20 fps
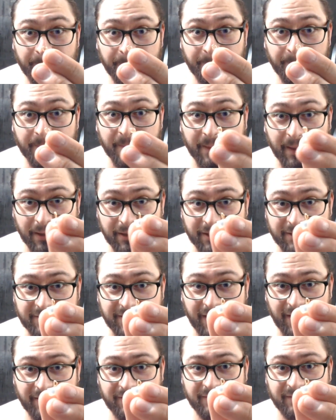Now like
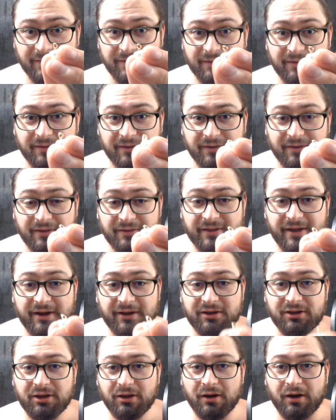that. Let it
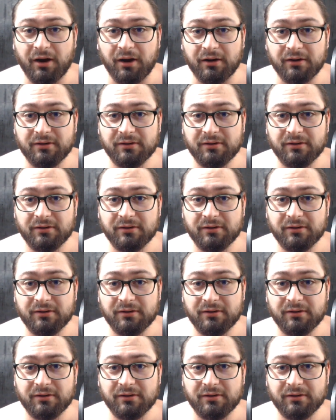cure.